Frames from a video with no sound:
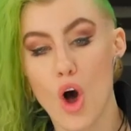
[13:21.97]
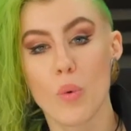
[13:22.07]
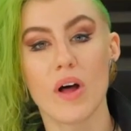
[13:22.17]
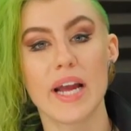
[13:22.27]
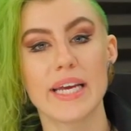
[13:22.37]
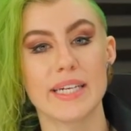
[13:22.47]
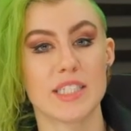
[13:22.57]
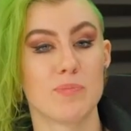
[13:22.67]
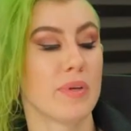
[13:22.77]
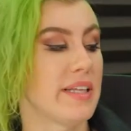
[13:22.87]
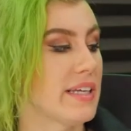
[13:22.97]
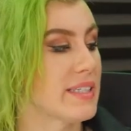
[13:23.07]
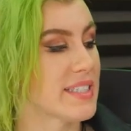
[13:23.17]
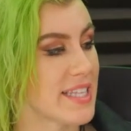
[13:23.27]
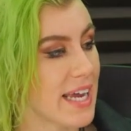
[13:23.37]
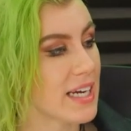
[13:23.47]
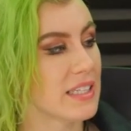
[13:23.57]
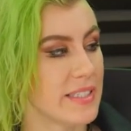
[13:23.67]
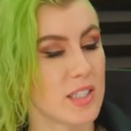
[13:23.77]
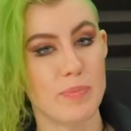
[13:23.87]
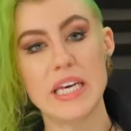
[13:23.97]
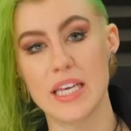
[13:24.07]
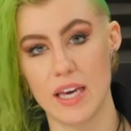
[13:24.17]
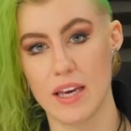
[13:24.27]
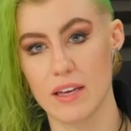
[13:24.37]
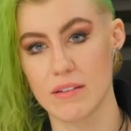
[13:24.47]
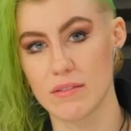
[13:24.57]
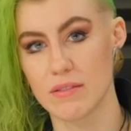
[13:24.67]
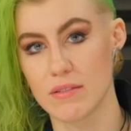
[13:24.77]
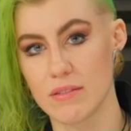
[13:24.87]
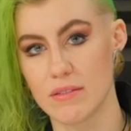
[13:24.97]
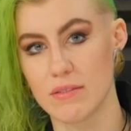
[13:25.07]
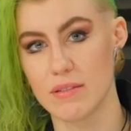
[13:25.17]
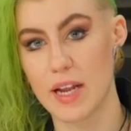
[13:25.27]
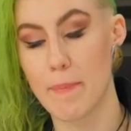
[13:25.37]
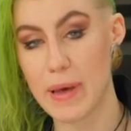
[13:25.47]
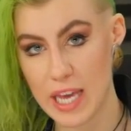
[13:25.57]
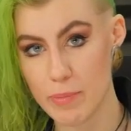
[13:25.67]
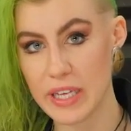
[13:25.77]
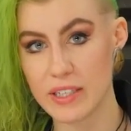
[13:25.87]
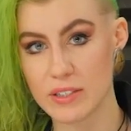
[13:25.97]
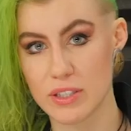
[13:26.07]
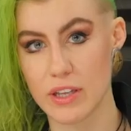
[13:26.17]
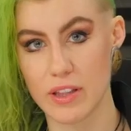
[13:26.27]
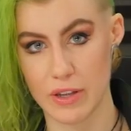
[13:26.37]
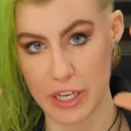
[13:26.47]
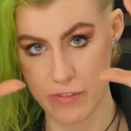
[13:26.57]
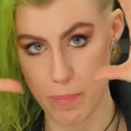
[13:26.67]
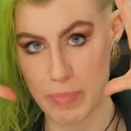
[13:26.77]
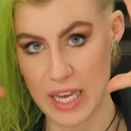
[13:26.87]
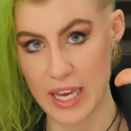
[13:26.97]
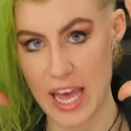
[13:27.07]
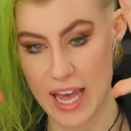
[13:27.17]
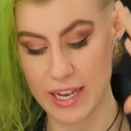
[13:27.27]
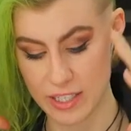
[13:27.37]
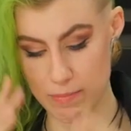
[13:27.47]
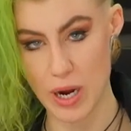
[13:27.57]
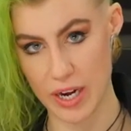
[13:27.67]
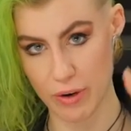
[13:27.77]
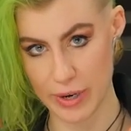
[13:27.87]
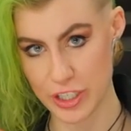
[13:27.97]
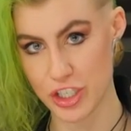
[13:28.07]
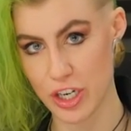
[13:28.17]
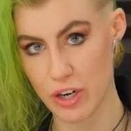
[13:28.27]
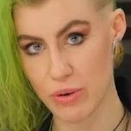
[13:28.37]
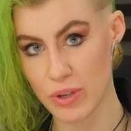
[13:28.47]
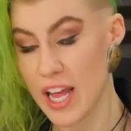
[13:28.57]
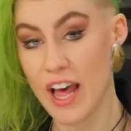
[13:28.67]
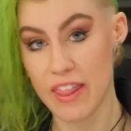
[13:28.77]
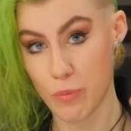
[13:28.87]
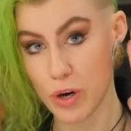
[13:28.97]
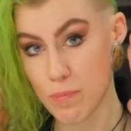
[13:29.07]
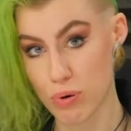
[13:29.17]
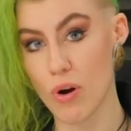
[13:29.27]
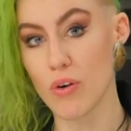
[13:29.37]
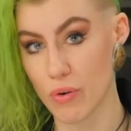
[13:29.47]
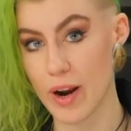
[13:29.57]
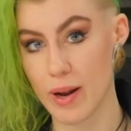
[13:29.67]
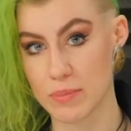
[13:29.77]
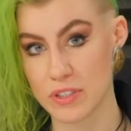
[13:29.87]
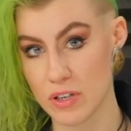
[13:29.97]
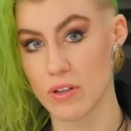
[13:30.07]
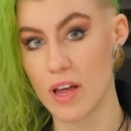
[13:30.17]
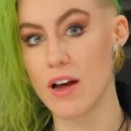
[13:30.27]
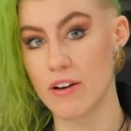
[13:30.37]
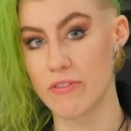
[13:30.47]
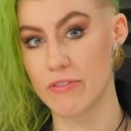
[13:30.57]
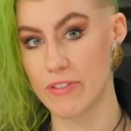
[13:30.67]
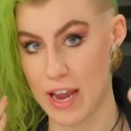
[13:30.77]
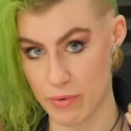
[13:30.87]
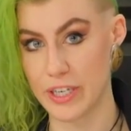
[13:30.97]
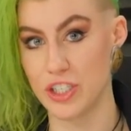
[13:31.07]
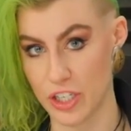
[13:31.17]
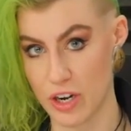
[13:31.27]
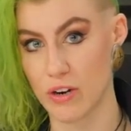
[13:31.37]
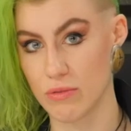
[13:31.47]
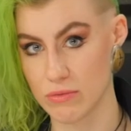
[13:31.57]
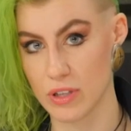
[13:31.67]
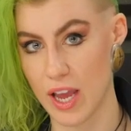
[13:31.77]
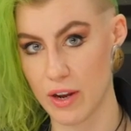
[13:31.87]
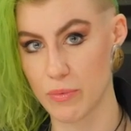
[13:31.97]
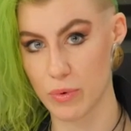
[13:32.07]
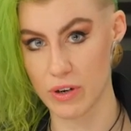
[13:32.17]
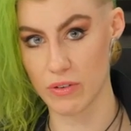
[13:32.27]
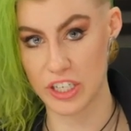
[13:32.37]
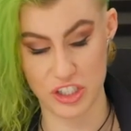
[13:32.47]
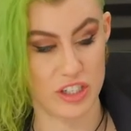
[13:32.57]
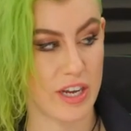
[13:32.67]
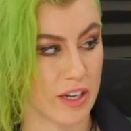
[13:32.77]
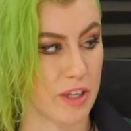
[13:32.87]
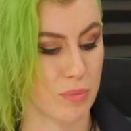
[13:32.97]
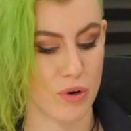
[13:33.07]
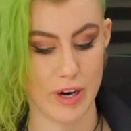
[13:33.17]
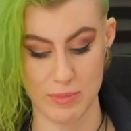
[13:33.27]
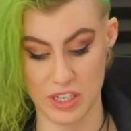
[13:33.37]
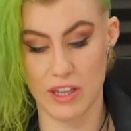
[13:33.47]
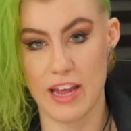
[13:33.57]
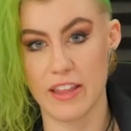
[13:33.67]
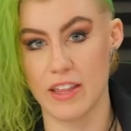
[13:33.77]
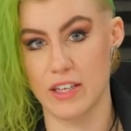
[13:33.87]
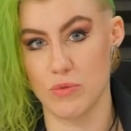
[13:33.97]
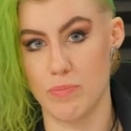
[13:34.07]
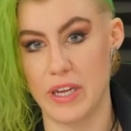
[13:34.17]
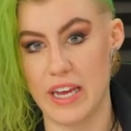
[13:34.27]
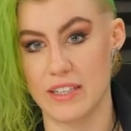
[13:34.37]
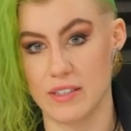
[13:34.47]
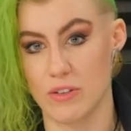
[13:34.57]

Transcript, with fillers: Well, I can explain that aesthetically speaking, like babies, that you have a big head to body ratio, we're programmed to love that ratio. Like we're like genetically programmed to like things with big heads